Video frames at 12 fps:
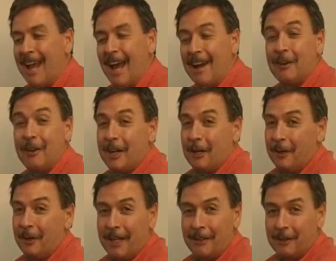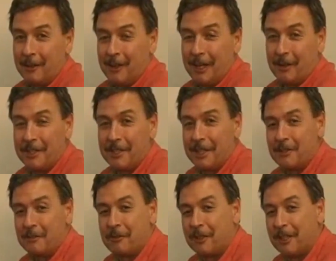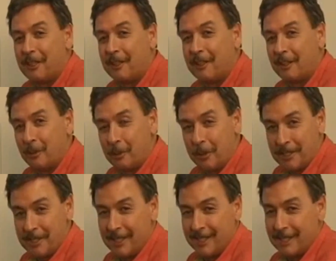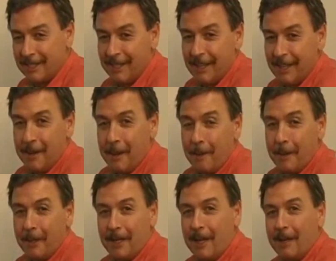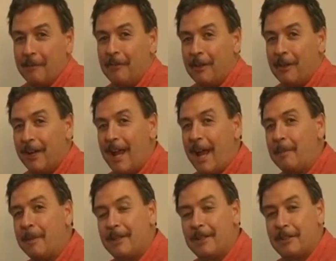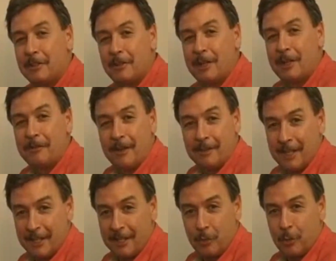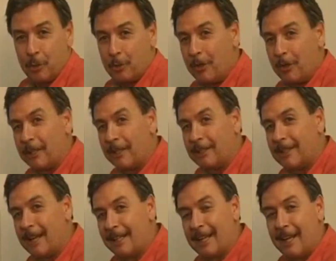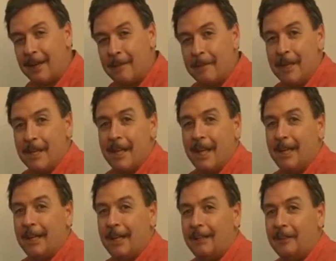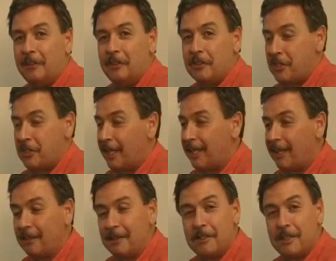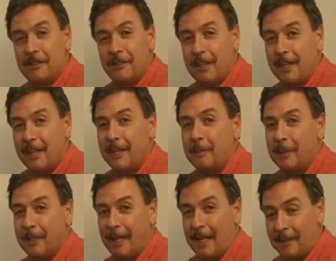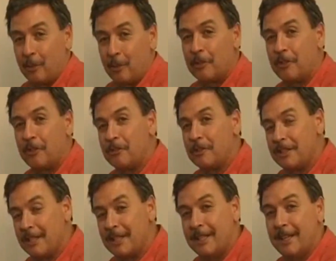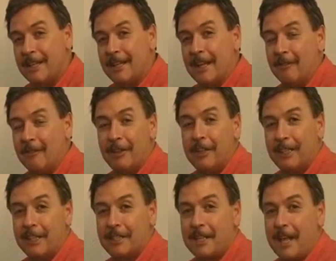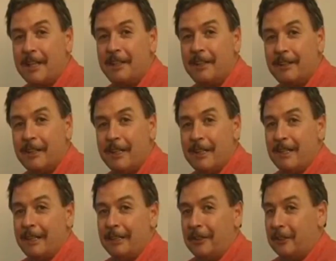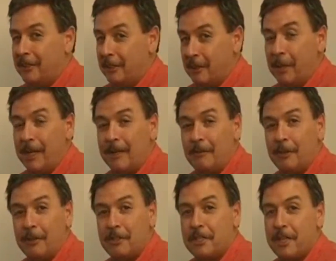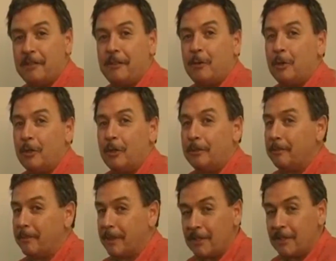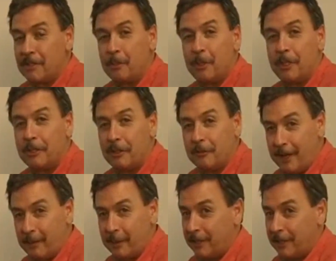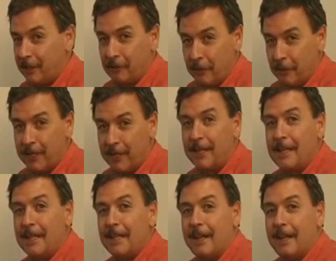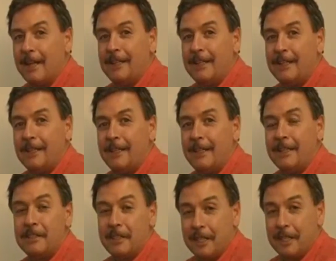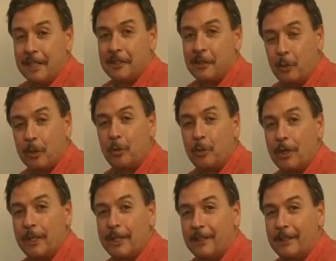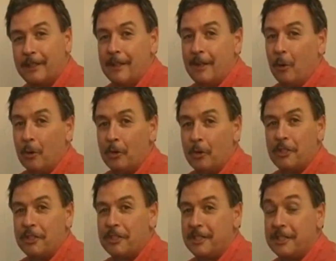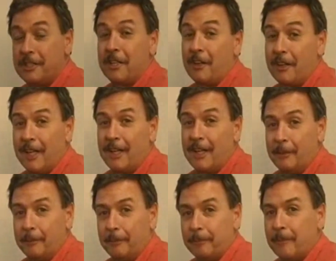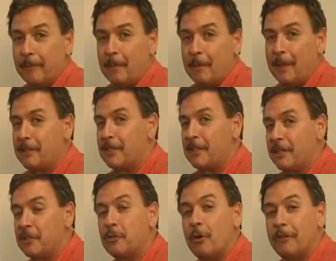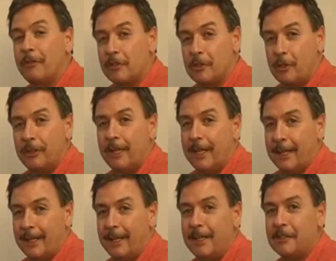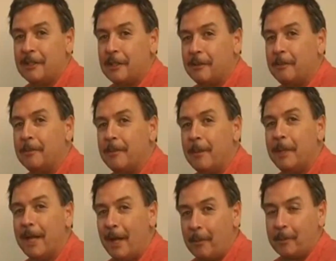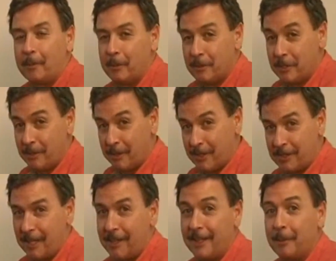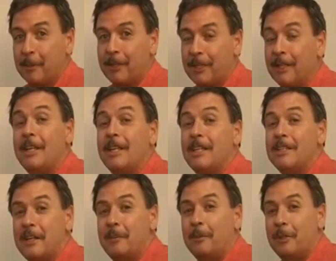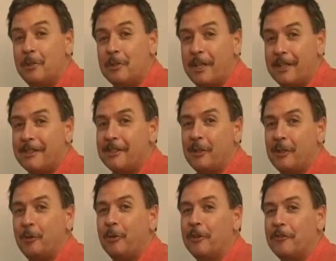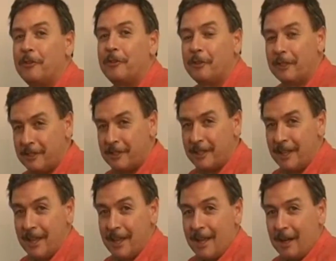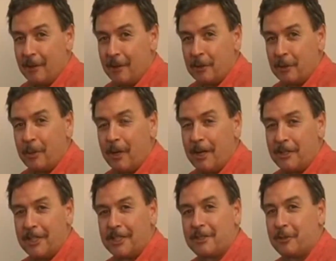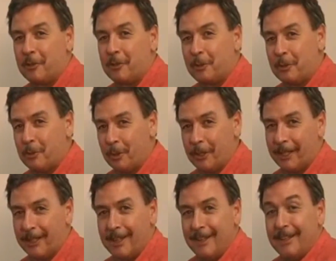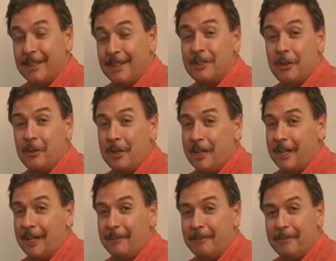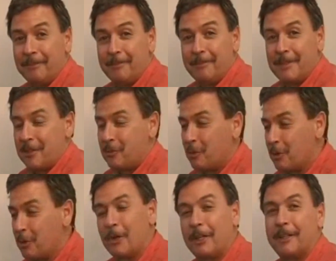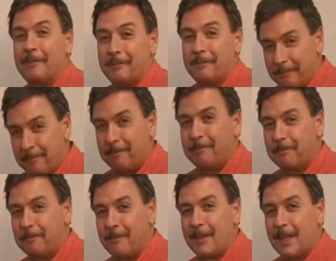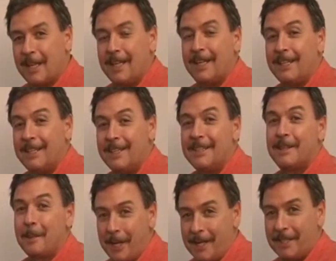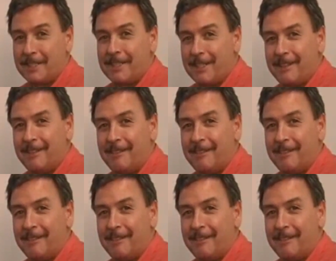I don't know how he sells it for the low price that he did, but I'm very happy to have found tedswoodworking.com, and just check it out, see if you like it. But I think once you see everything that's on there, you're either going to buy it for yourself or someone in your family or a friend that is into woodworking or just is starting out. My son is 12 years old and he's going to be helping me with some of this. I think I'm going to set him loose on his own with a few of these outdoor projects for woodworking. So Ted's Woodworking, it is the best.